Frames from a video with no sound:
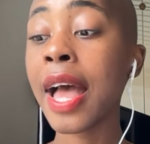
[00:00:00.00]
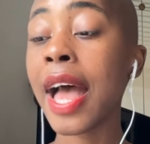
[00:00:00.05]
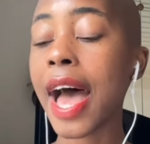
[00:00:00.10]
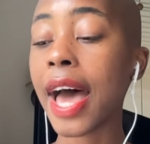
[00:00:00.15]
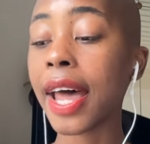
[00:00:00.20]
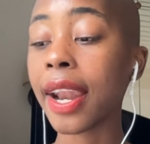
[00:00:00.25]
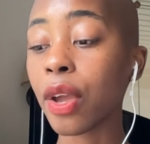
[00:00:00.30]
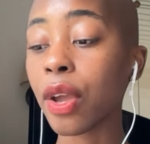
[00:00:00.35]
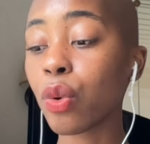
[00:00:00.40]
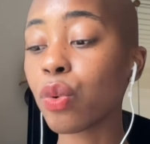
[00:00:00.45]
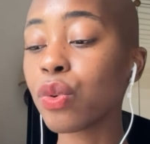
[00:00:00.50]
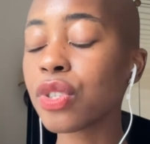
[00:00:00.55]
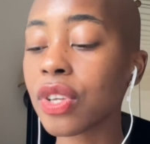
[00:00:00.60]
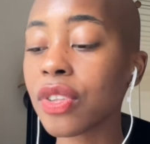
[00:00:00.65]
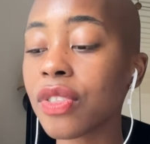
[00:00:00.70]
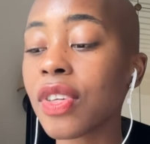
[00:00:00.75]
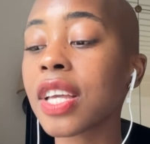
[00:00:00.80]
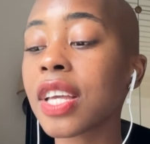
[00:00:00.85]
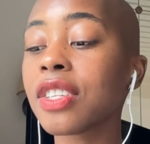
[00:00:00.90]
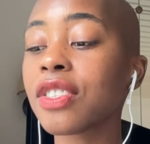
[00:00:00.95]
And I also
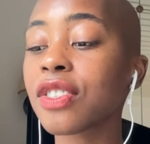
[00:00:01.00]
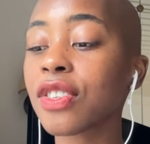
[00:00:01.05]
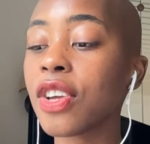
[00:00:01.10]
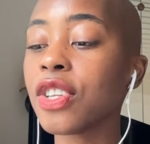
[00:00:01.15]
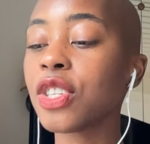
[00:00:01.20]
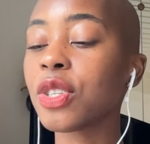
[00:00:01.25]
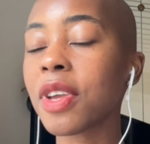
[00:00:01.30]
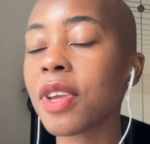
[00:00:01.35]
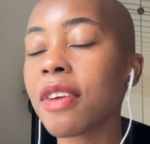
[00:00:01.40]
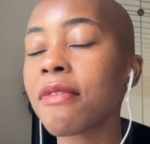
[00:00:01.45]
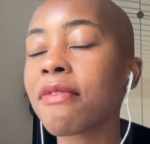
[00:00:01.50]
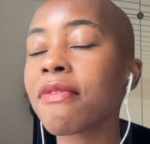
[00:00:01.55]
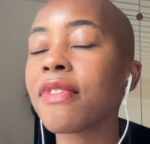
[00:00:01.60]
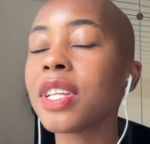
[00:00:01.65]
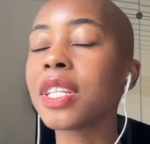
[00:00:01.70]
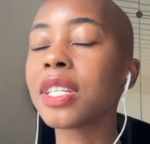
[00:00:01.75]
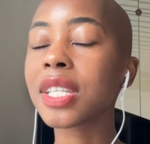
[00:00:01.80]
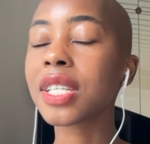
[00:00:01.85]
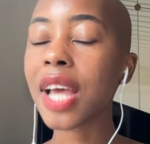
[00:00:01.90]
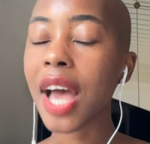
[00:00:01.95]
think it's going to be a
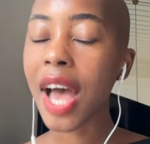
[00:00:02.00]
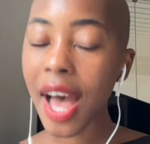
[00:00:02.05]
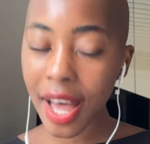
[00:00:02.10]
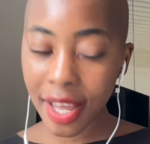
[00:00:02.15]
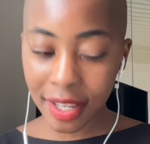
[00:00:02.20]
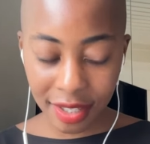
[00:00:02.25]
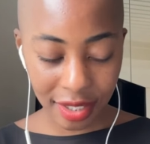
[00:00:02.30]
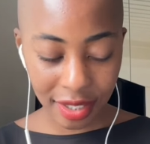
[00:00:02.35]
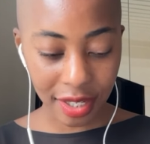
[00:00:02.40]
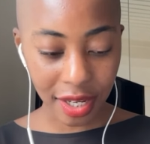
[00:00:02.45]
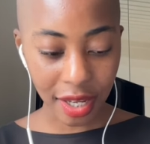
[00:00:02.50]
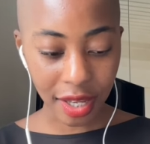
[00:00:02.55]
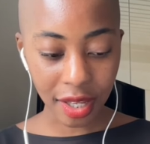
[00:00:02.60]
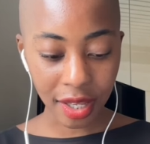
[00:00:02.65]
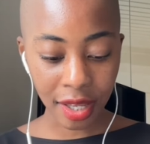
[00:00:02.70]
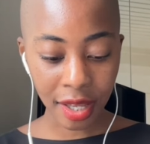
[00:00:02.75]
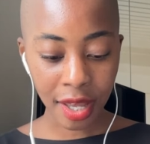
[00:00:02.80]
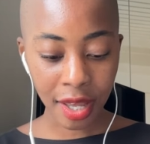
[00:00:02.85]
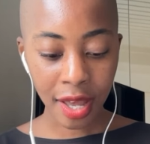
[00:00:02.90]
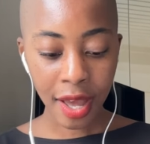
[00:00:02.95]

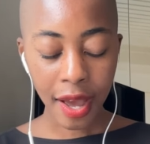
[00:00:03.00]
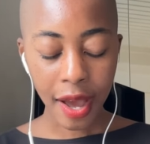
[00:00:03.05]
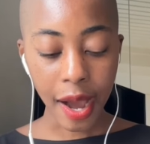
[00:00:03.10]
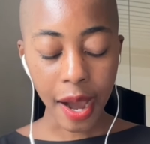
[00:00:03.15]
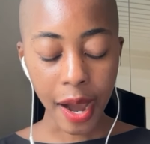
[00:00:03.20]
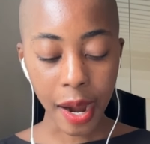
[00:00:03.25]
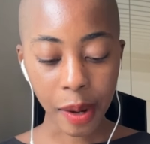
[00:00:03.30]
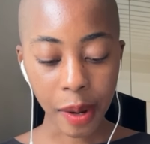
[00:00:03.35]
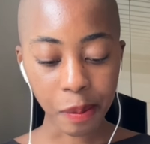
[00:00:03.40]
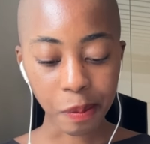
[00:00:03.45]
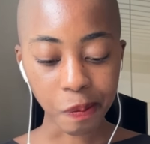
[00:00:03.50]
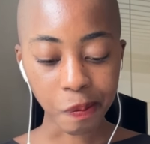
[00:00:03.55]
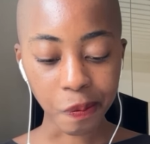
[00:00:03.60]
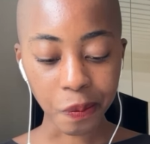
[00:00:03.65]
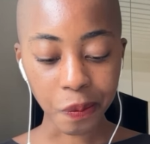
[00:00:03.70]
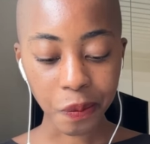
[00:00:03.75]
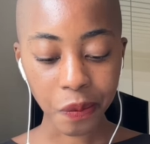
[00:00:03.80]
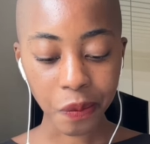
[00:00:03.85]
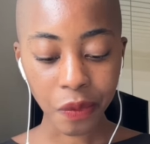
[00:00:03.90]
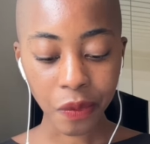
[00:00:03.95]
fantastic, um,
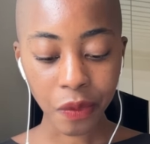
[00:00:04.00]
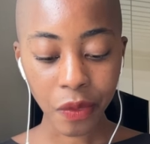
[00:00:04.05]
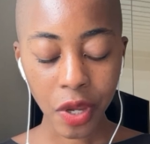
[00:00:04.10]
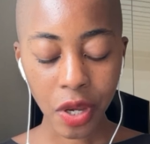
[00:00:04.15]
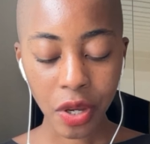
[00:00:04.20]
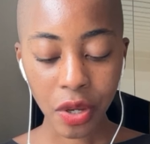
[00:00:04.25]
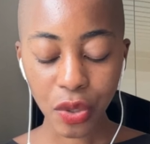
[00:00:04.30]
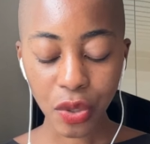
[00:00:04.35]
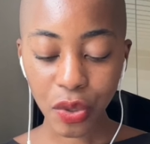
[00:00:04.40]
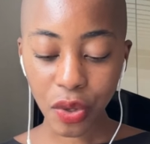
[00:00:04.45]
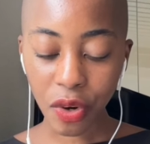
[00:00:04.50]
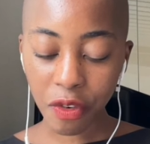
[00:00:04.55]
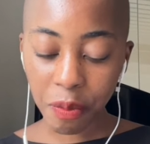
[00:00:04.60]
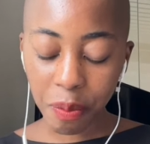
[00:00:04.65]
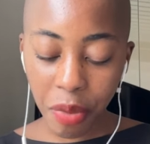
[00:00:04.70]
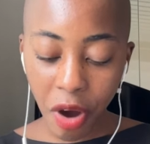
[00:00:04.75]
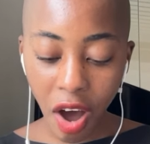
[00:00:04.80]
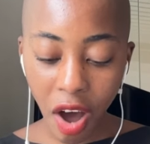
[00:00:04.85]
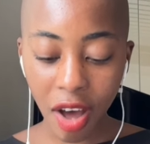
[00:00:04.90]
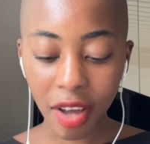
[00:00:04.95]
sort of
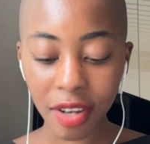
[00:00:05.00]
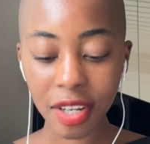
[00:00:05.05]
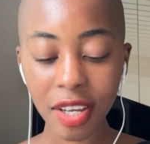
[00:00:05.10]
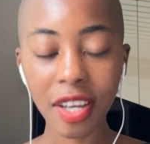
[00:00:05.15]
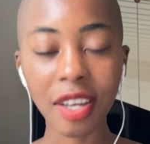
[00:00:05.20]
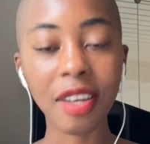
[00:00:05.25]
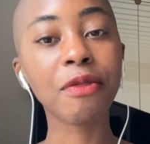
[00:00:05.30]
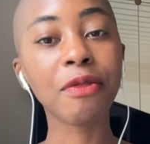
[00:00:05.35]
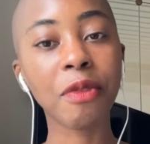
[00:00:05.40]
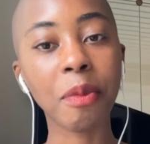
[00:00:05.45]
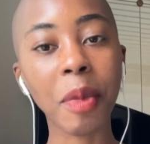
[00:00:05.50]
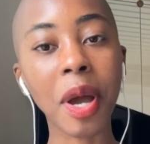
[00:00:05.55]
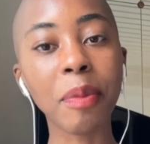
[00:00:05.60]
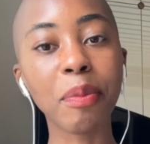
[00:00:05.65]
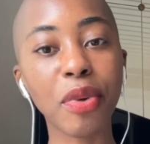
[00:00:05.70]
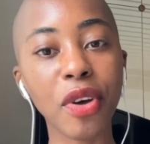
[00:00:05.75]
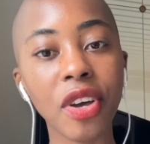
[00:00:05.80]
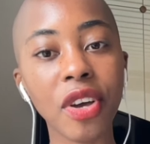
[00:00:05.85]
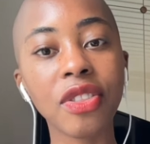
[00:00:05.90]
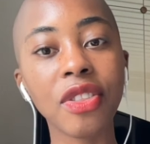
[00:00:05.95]
partner for my
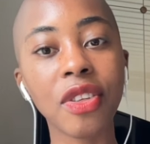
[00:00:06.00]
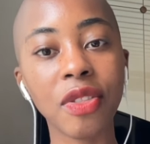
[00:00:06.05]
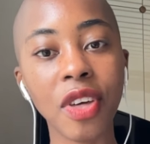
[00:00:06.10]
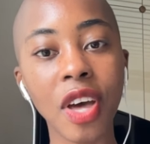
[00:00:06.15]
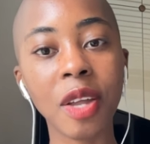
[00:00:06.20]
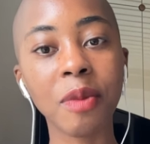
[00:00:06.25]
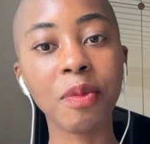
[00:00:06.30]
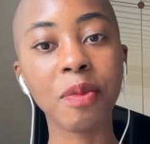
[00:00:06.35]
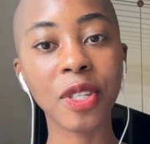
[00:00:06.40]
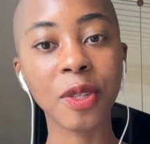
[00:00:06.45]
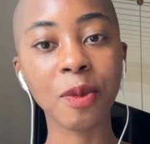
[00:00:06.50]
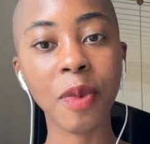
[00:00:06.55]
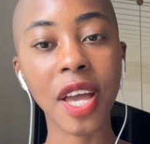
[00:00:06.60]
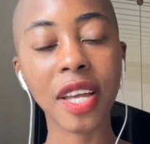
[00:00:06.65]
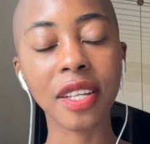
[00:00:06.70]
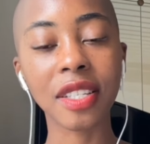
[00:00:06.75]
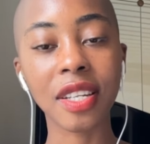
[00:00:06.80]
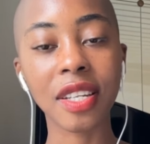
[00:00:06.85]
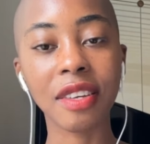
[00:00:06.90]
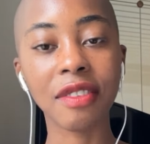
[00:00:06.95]
book, The Third
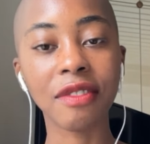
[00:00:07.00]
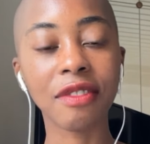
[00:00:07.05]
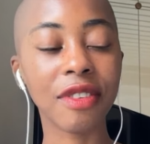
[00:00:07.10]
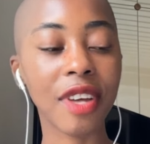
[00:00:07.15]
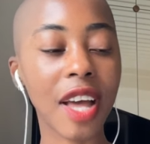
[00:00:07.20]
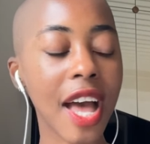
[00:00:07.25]
Perspective.